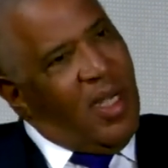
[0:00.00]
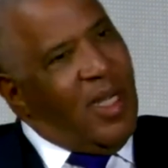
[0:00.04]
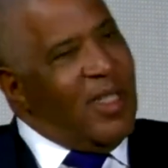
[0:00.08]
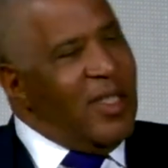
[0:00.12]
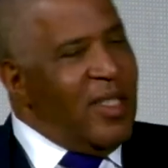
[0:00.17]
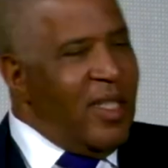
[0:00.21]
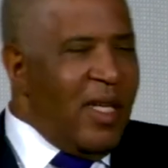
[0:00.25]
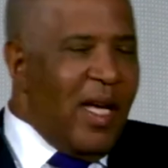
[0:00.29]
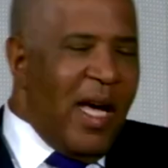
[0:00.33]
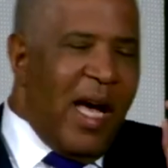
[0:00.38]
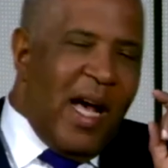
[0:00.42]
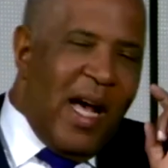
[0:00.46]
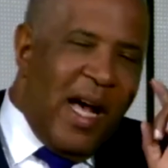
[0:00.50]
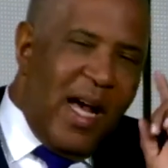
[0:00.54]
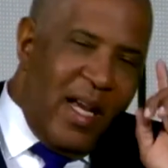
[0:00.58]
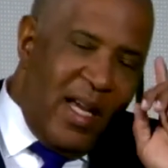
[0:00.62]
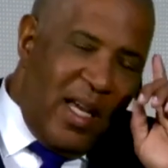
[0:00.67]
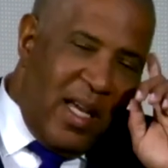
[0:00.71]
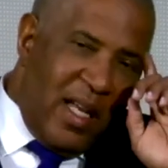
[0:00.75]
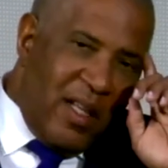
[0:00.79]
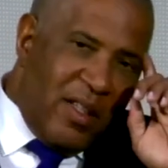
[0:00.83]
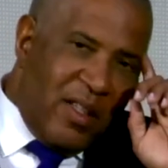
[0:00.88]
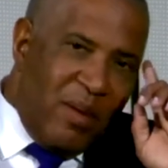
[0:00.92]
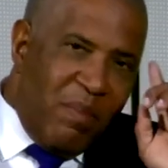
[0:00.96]
because
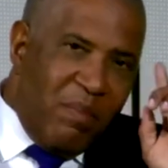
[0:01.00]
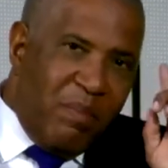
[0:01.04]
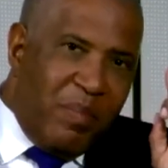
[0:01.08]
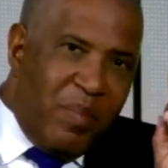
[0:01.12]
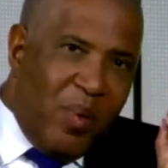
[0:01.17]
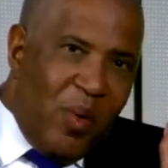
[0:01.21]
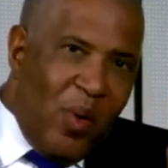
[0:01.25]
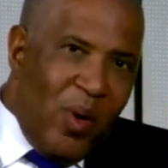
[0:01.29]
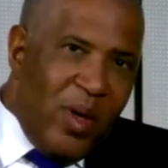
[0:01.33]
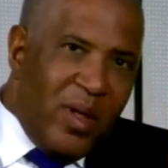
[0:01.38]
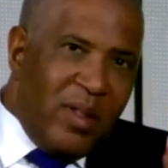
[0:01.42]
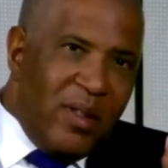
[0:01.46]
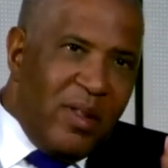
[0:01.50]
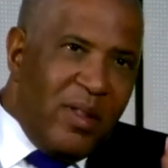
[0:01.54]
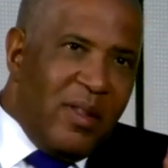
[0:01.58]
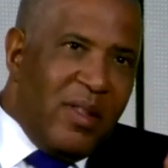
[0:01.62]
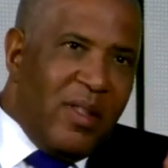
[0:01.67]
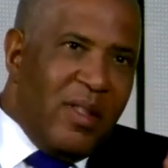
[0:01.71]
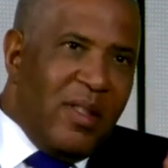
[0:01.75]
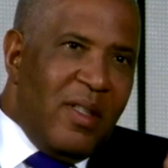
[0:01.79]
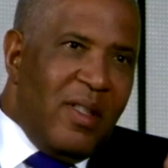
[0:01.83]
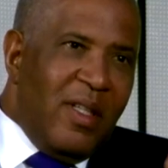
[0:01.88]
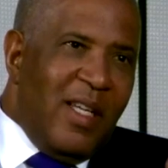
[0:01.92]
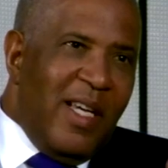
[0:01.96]
it's
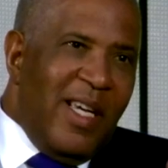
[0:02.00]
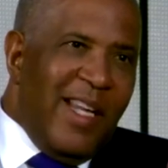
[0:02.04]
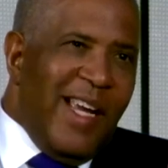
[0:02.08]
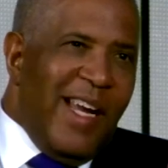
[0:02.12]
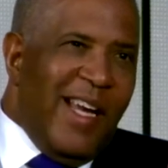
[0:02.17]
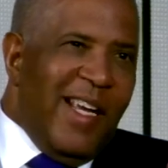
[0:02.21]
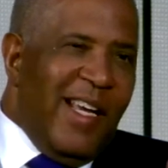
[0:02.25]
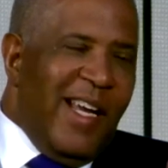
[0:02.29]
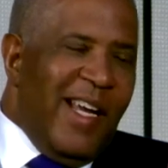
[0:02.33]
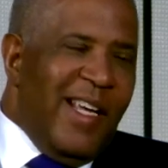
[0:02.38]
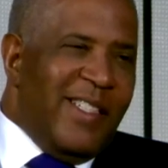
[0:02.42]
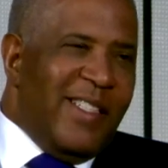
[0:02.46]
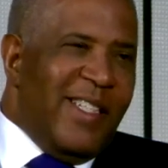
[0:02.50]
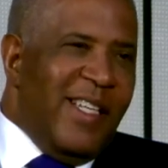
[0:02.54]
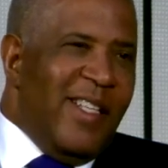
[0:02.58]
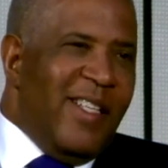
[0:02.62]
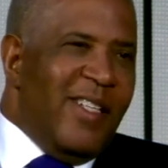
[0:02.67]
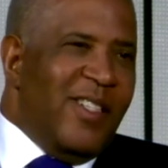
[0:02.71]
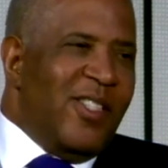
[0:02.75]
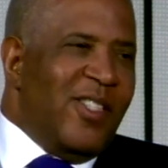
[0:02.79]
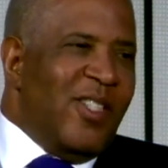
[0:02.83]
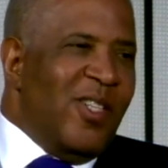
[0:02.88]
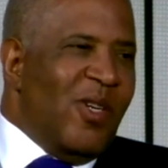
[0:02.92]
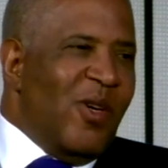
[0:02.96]
important, and I, I say
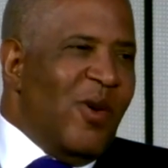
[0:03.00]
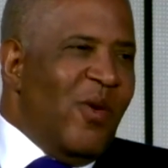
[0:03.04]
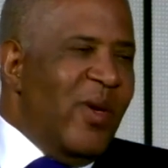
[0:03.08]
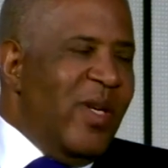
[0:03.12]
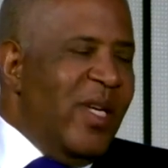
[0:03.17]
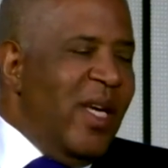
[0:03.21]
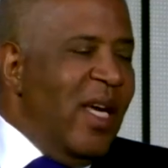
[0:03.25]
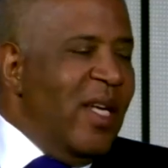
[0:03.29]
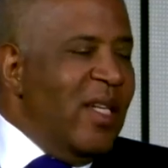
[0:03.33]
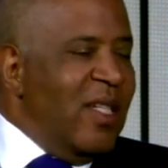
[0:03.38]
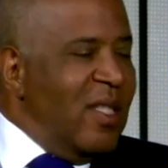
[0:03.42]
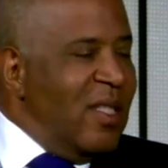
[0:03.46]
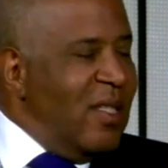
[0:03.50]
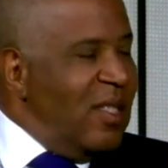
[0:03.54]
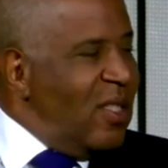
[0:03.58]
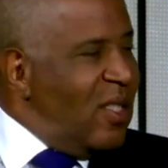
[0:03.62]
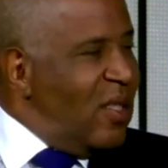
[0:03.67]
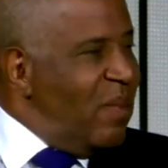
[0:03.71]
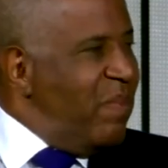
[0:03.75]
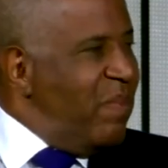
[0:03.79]
this to create